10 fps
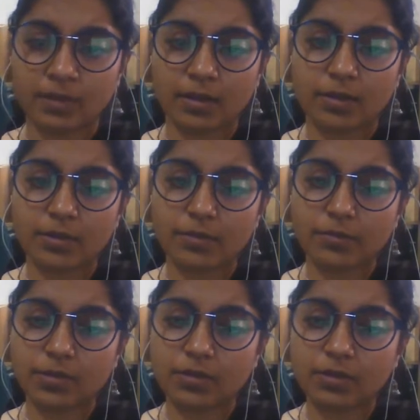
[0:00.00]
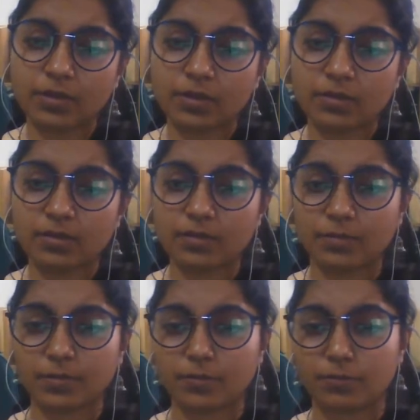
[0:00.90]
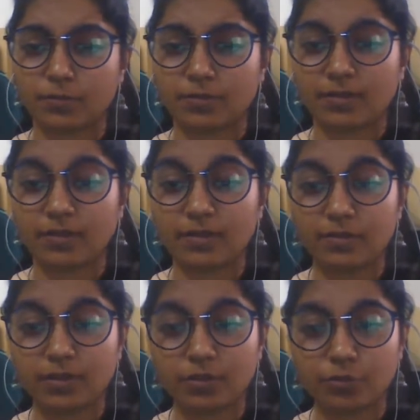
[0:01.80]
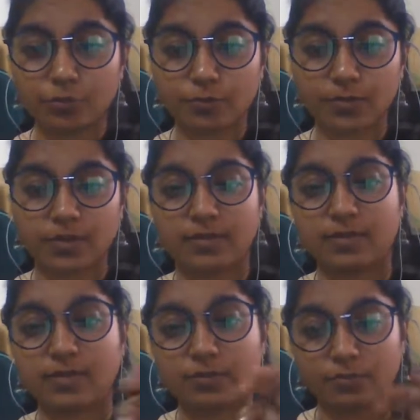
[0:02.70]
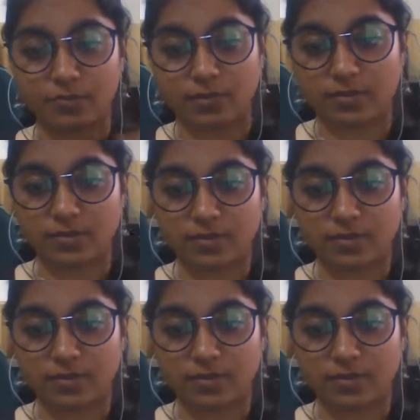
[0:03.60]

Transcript: Individual can suffer from several tropias at once.